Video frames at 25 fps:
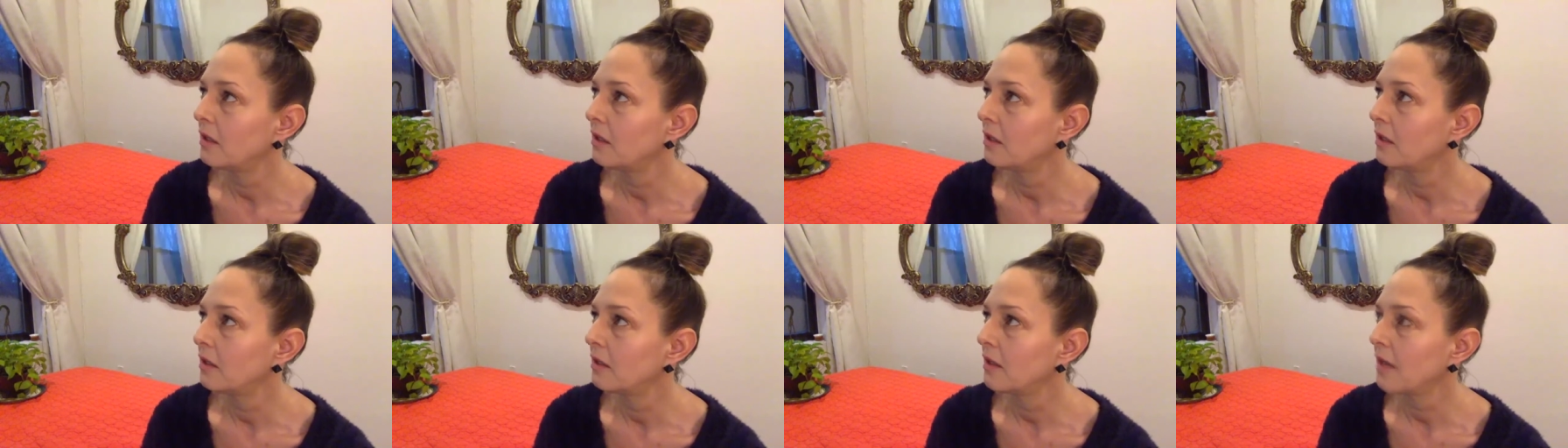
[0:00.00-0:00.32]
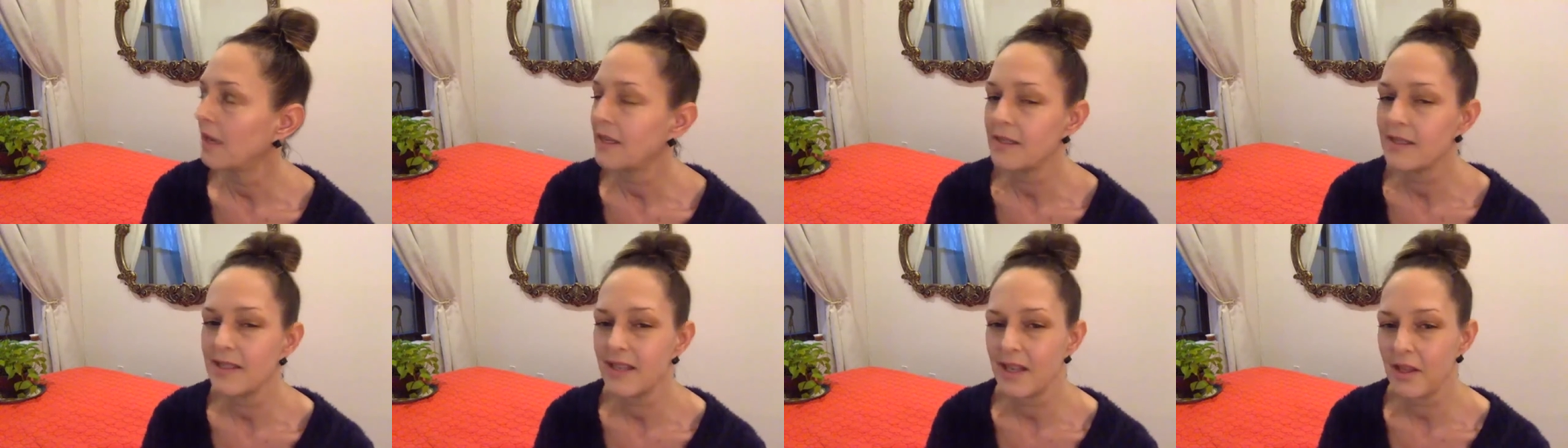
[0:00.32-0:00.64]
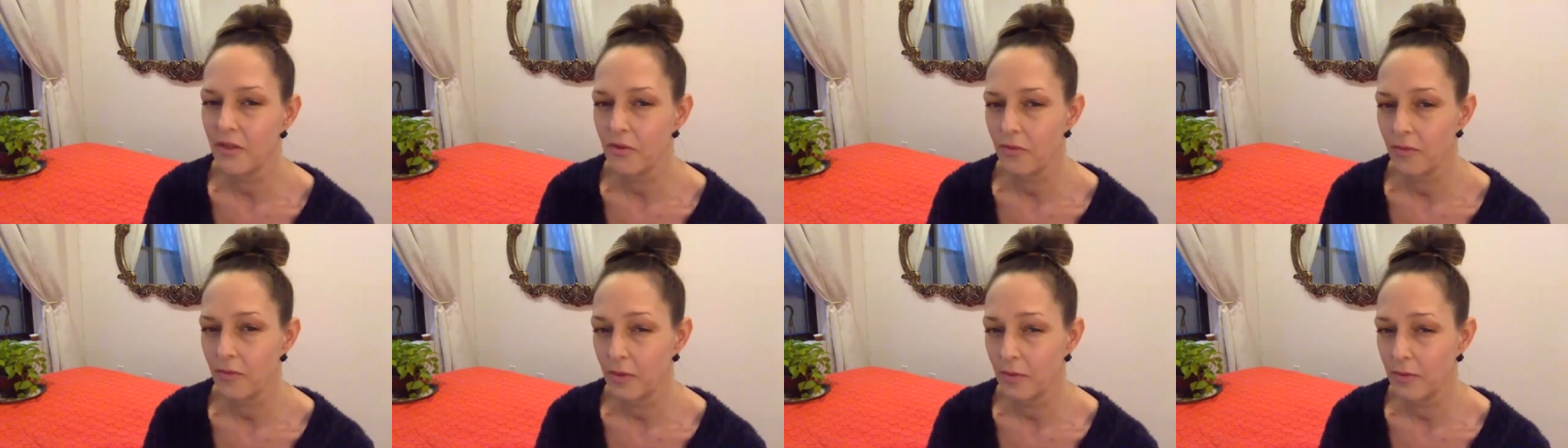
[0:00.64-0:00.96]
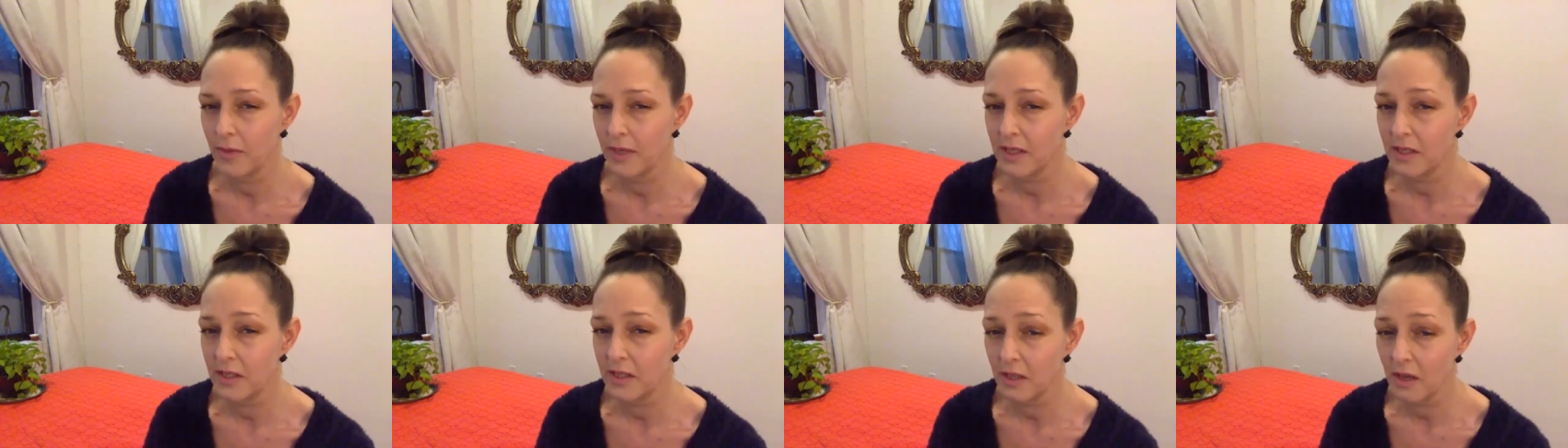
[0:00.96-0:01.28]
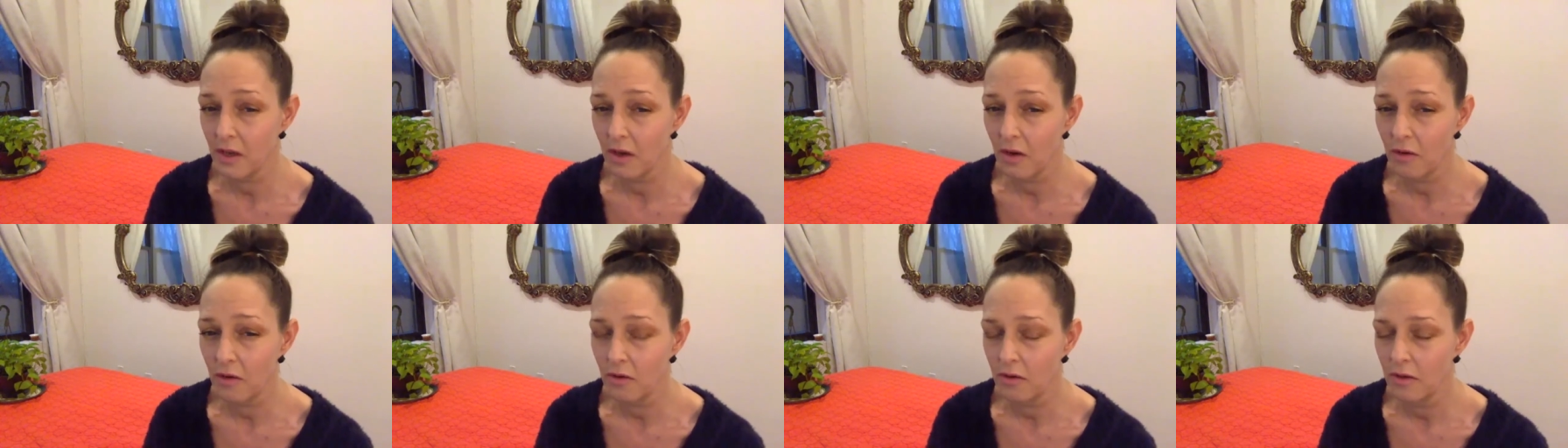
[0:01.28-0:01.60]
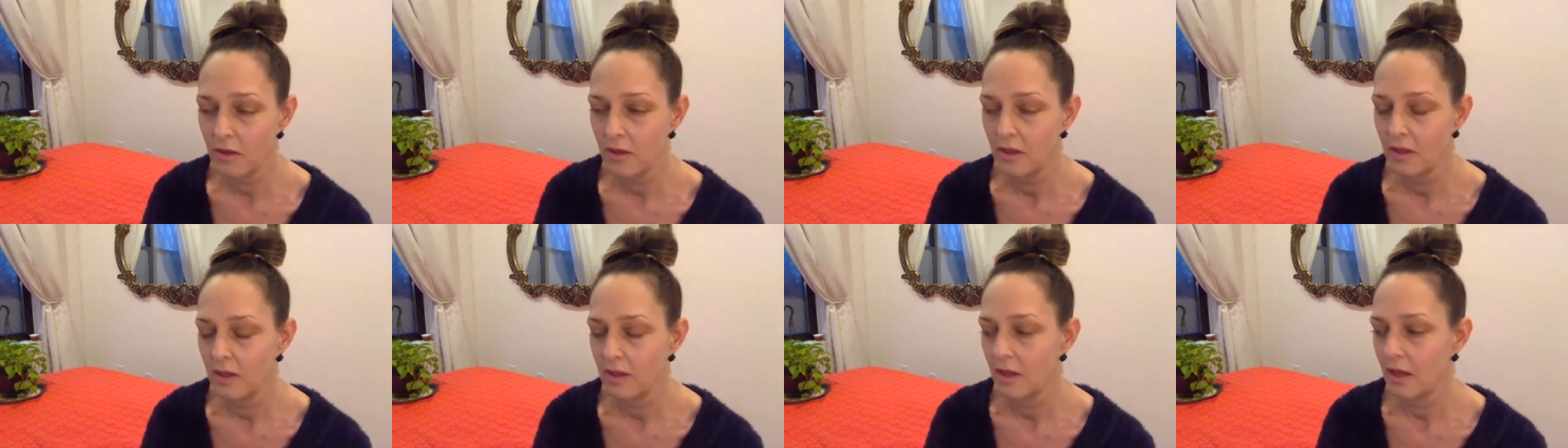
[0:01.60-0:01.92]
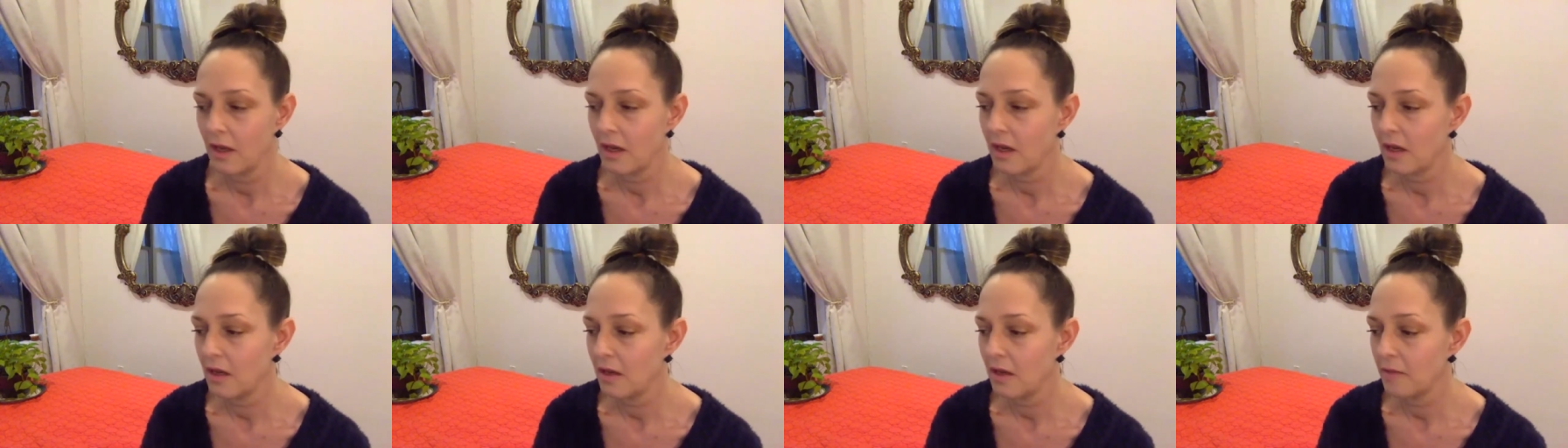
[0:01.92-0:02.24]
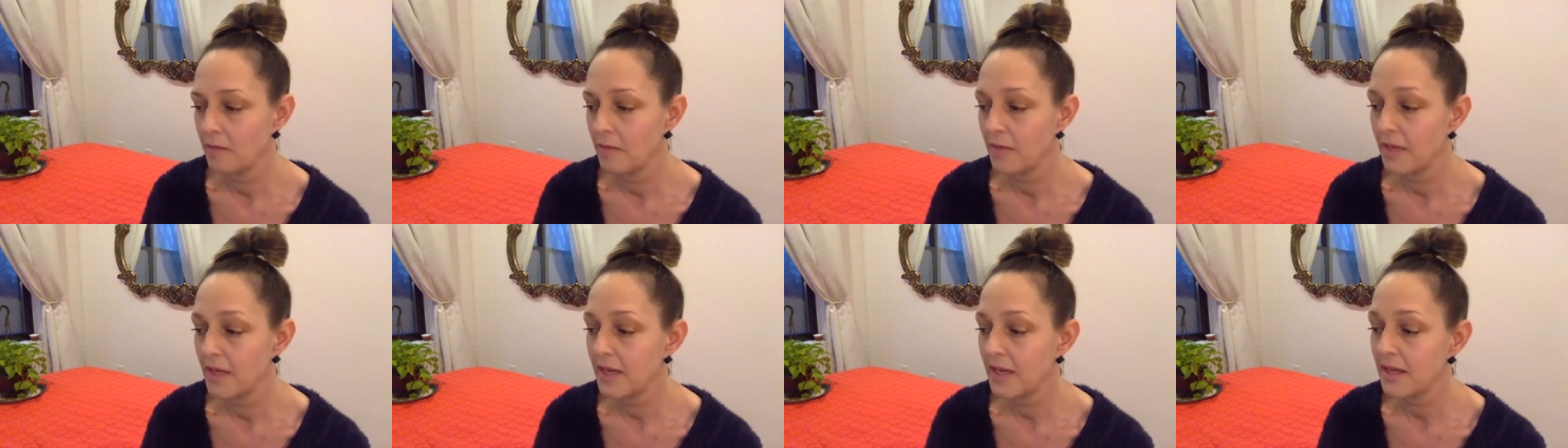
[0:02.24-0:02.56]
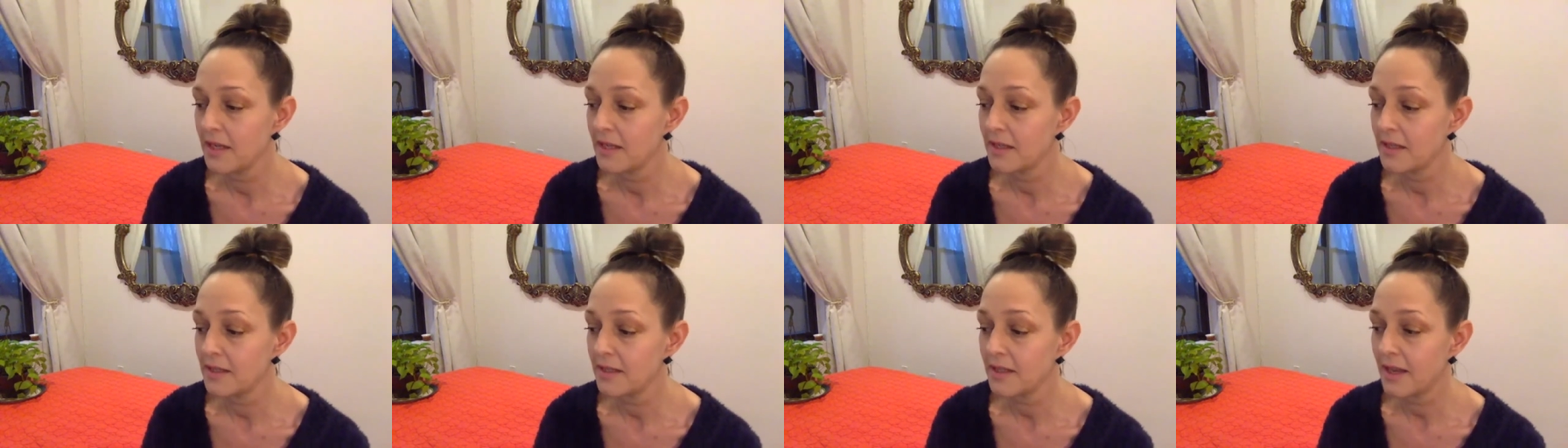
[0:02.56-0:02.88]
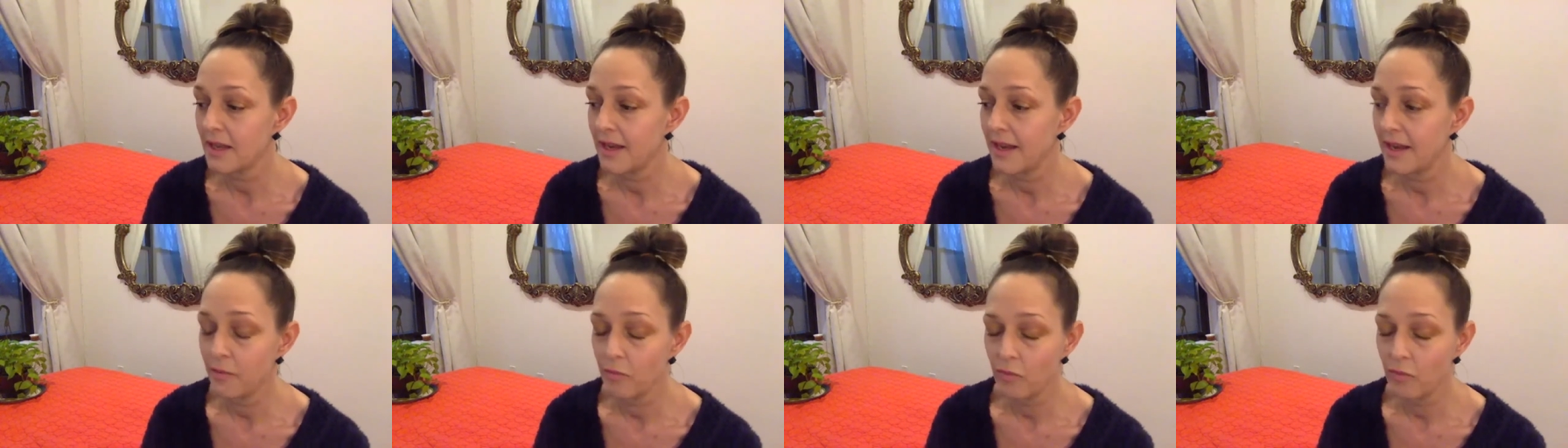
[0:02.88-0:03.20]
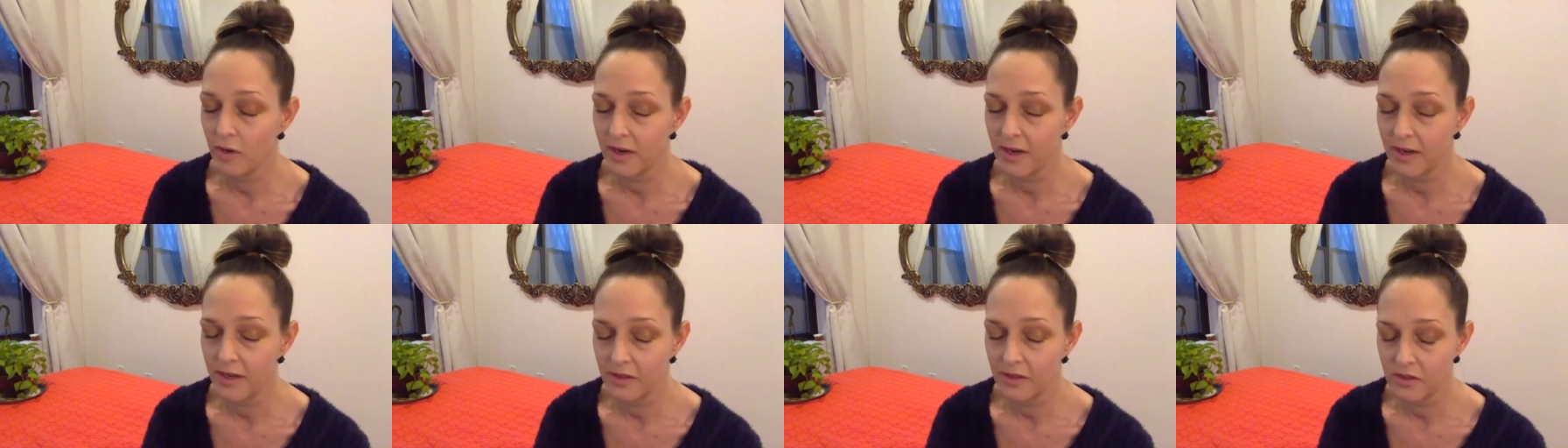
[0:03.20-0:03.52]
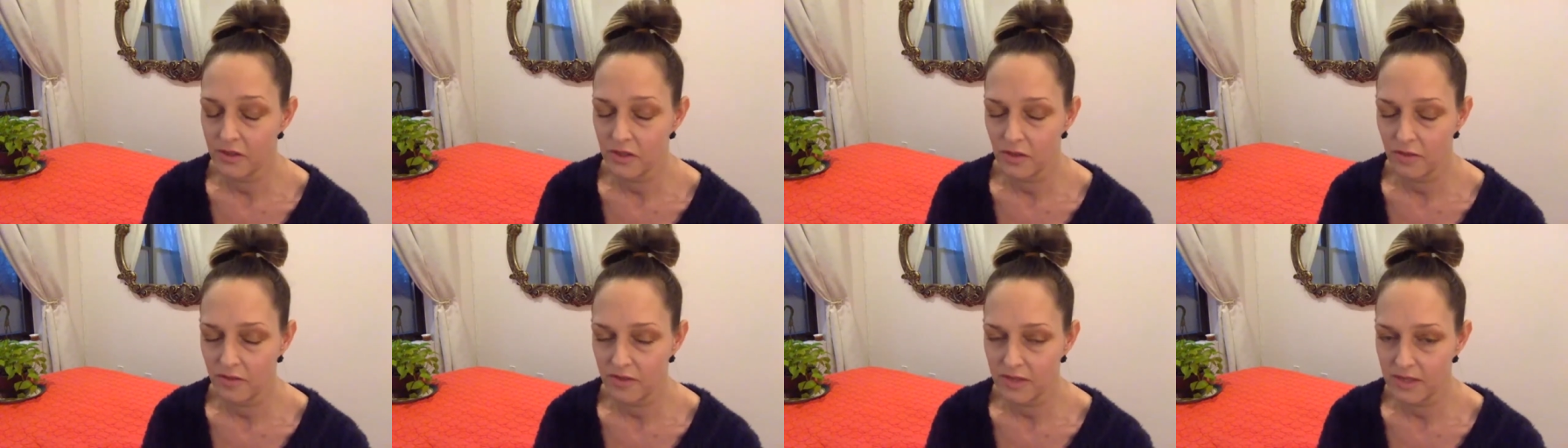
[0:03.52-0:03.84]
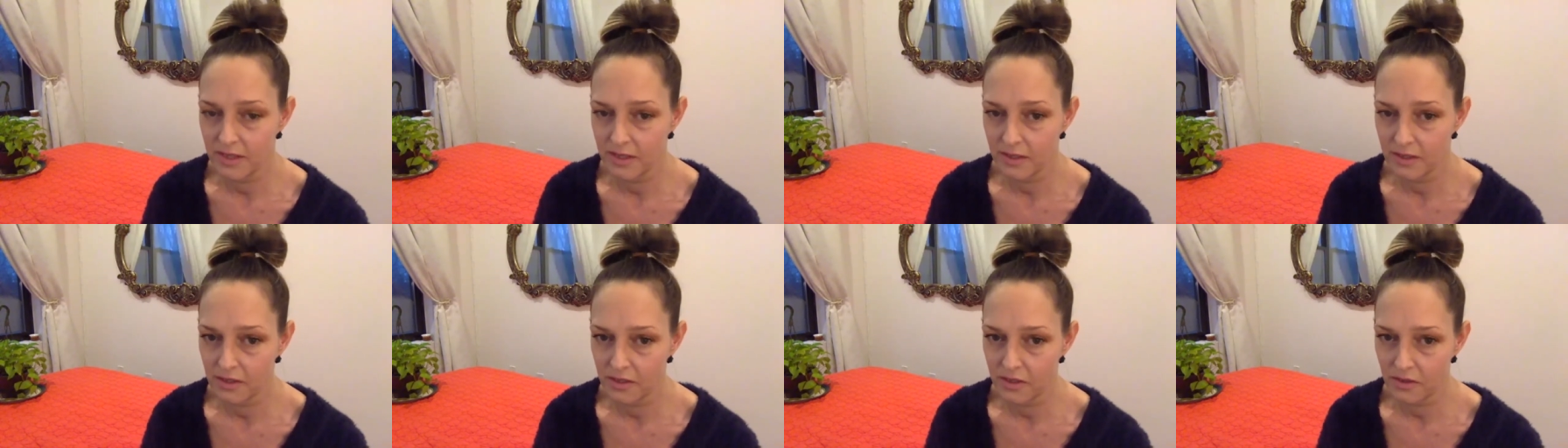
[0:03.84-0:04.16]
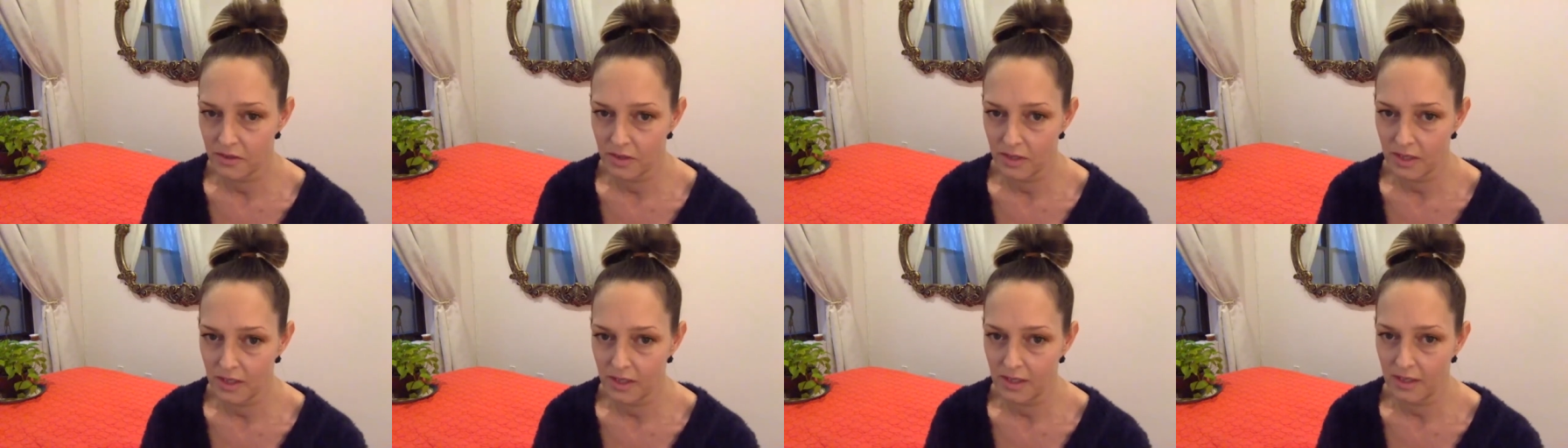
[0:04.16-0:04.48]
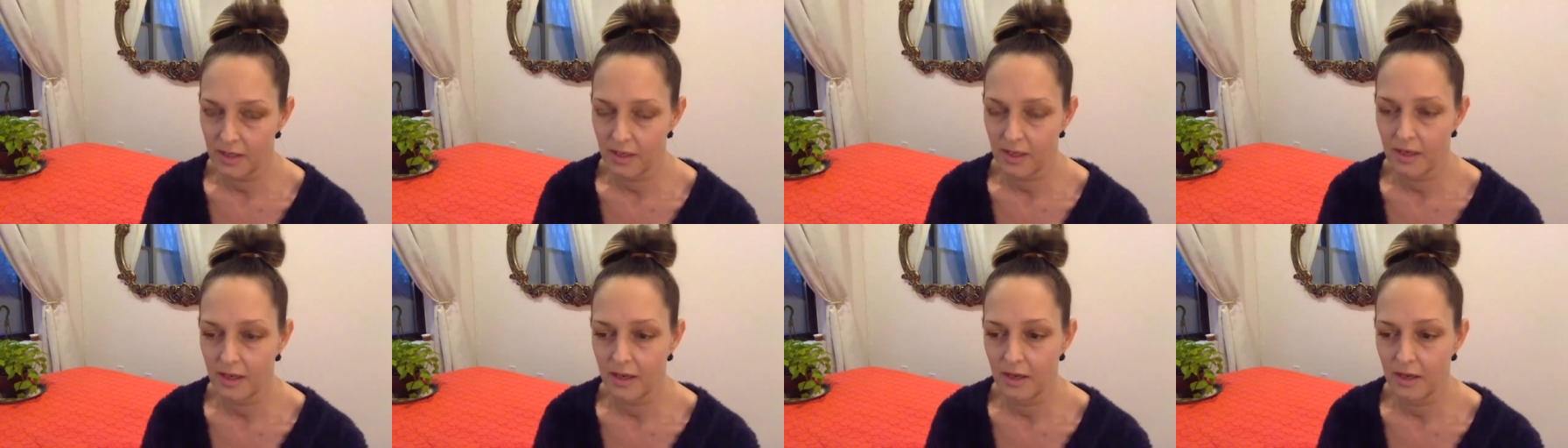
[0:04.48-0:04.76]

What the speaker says: I'd say 3 weeks ago, because I am working in the service industry.